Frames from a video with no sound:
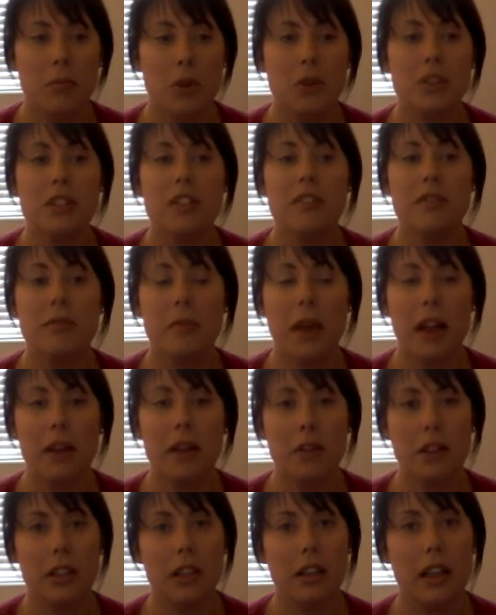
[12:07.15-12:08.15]
most of my
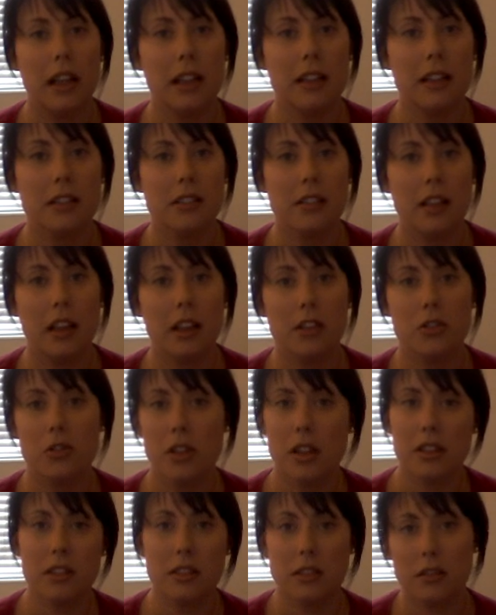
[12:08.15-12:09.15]
really nice like
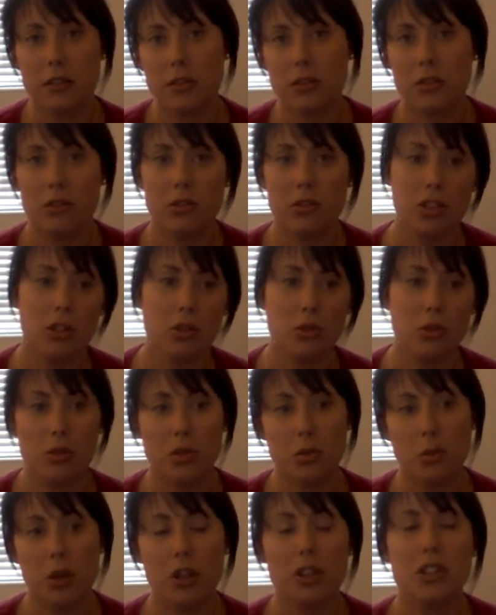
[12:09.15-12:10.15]
dress
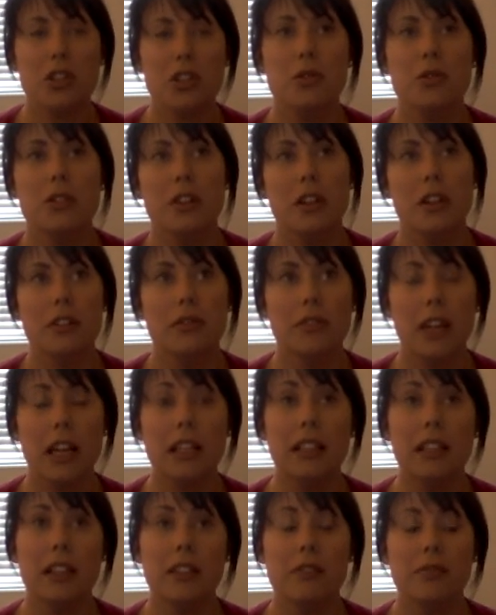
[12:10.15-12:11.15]
shoes, work shoes, are
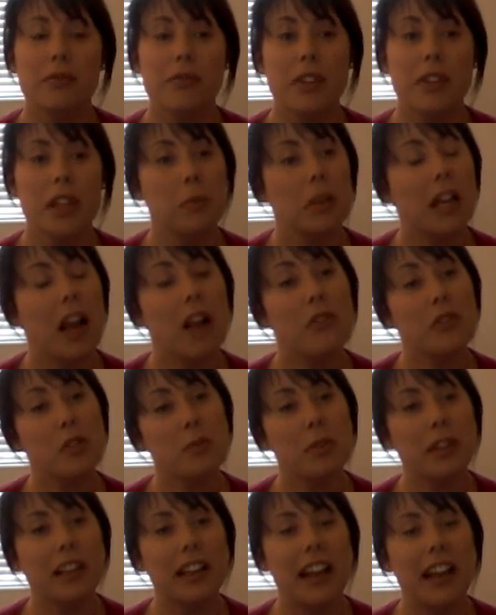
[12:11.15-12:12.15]
finally fitting me
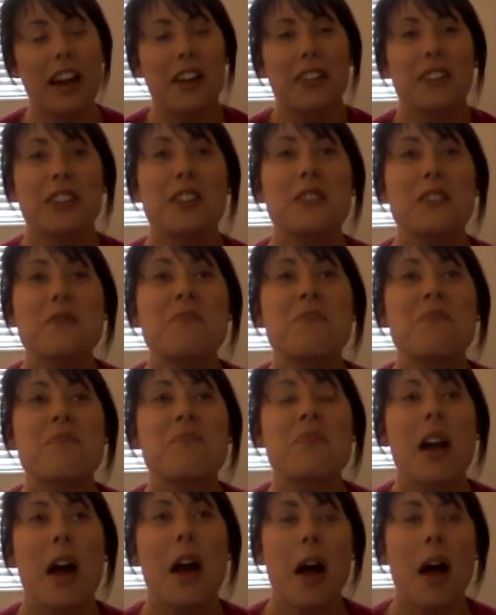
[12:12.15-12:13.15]
comfortably now.
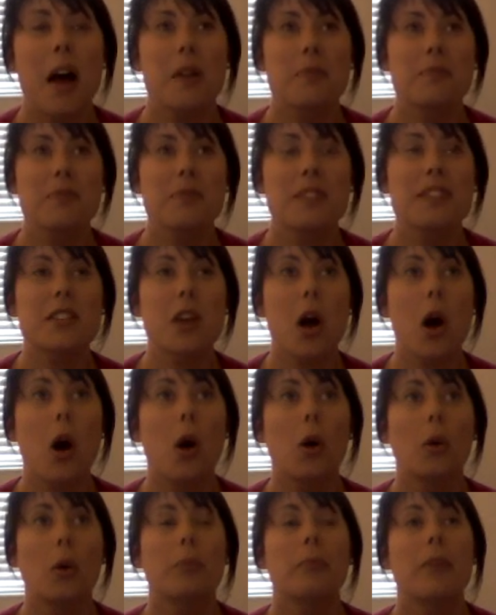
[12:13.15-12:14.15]

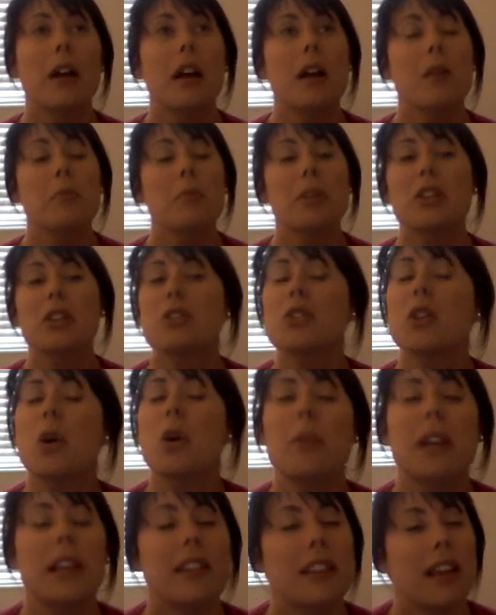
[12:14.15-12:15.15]
But there's
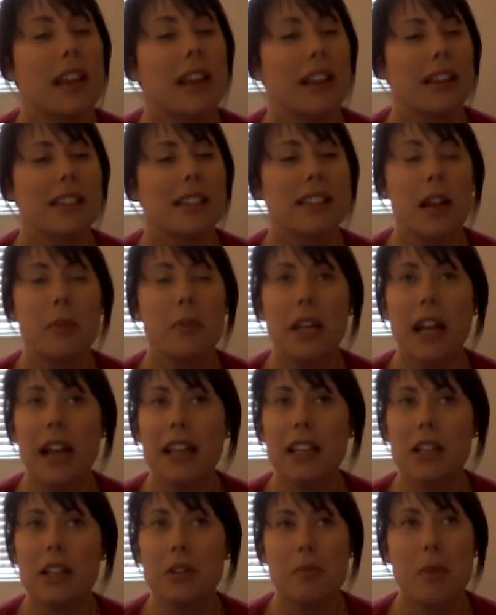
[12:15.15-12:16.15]
so many things. I mean,
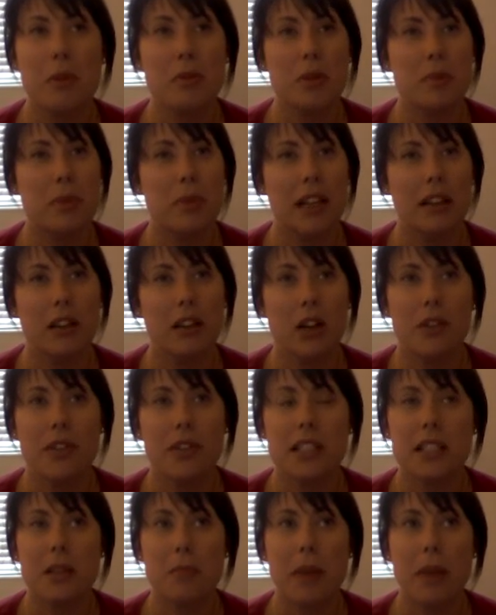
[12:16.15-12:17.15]
I can remember being
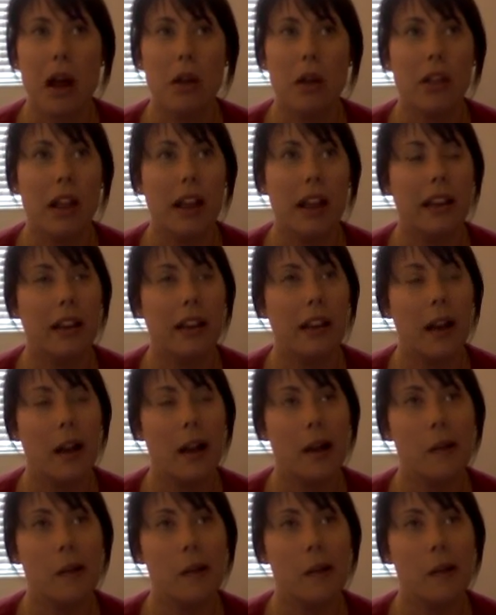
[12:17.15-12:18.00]
nervous about like